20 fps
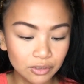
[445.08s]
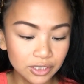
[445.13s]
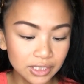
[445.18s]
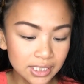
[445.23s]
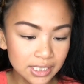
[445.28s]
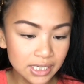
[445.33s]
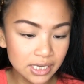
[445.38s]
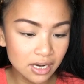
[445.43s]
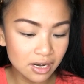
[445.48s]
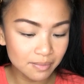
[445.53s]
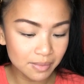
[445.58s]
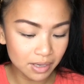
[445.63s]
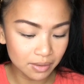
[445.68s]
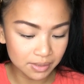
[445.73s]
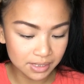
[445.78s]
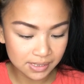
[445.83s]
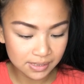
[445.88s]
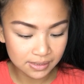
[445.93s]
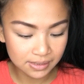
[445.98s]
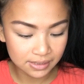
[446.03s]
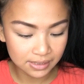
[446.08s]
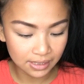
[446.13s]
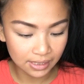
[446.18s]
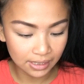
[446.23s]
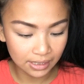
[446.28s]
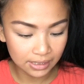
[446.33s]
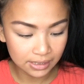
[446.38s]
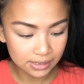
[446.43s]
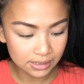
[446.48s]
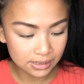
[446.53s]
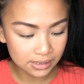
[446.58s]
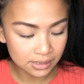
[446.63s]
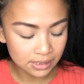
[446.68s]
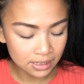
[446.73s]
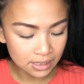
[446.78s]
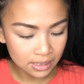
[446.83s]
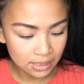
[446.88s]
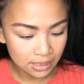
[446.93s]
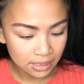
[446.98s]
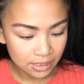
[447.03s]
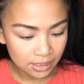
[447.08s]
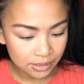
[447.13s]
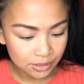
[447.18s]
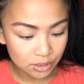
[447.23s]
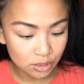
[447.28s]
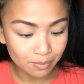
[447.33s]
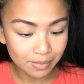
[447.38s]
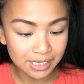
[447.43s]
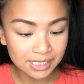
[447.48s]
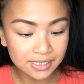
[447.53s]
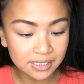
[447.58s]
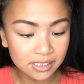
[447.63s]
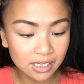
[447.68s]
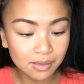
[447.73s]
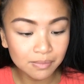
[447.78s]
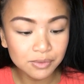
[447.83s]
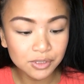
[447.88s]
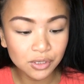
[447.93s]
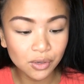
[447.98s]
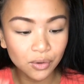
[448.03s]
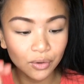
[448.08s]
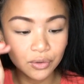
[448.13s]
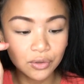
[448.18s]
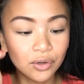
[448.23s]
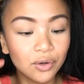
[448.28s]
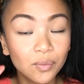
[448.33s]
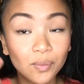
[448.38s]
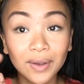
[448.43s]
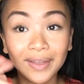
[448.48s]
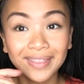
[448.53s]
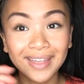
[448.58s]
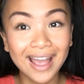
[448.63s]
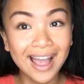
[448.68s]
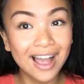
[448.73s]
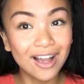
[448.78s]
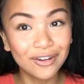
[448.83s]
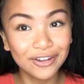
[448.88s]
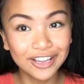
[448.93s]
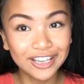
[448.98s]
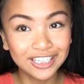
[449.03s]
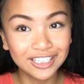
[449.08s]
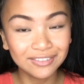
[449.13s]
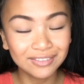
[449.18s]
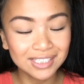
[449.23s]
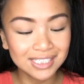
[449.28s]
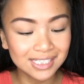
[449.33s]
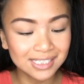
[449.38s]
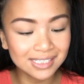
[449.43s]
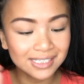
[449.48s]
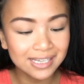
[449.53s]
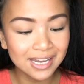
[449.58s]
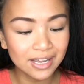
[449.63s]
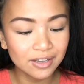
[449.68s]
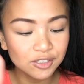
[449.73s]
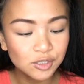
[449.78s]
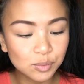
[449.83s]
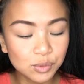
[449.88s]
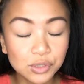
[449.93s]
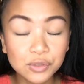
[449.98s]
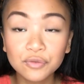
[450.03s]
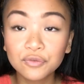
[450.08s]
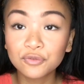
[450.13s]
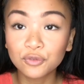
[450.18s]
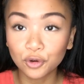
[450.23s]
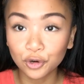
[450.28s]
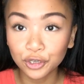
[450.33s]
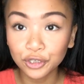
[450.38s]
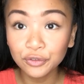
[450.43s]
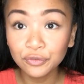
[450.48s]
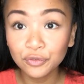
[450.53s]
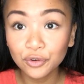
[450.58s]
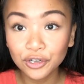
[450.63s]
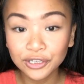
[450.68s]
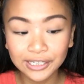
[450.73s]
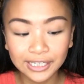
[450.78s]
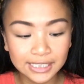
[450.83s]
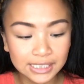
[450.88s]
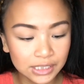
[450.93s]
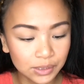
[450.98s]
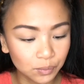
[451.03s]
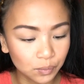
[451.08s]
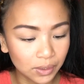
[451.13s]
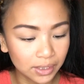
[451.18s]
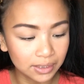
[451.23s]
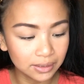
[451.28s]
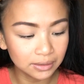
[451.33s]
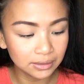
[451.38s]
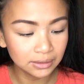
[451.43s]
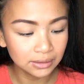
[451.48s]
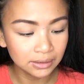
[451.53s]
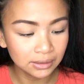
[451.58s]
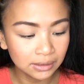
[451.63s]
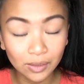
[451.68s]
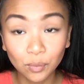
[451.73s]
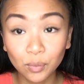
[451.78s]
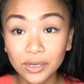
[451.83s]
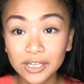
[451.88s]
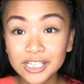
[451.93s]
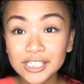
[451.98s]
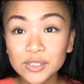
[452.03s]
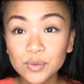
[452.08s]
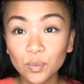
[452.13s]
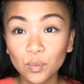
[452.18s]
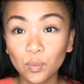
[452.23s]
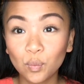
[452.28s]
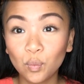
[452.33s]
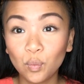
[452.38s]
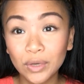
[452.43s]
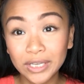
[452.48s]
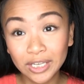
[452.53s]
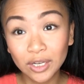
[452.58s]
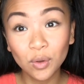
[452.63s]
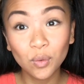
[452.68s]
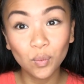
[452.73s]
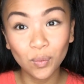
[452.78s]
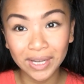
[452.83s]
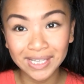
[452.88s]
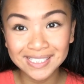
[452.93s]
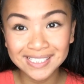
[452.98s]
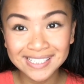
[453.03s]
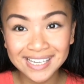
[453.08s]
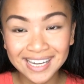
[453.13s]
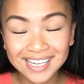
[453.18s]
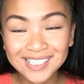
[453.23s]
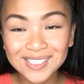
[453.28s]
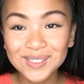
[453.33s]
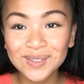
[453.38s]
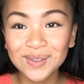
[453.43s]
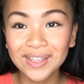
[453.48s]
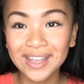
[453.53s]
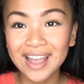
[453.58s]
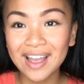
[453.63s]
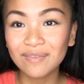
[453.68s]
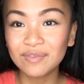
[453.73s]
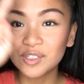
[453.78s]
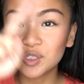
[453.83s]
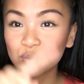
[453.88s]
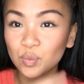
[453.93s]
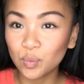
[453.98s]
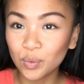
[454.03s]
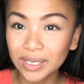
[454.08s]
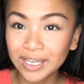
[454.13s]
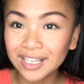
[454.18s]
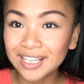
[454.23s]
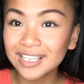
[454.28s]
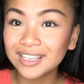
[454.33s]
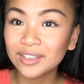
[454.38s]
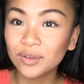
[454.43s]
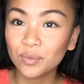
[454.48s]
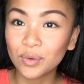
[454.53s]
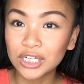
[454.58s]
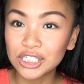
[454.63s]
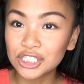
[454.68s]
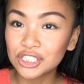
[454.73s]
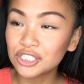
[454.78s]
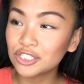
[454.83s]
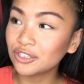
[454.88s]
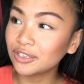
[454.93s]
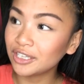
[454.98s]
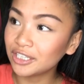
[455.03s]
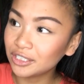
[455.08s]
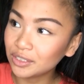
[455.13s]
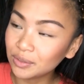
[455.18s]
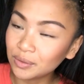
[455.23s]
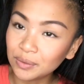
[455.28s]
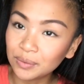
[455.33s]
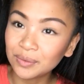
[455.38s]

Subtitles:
Looking here at my receipt, so my subtotal without any of the discounts was $44.91. It was Wheel Wednesday, so they have this wheel at the register that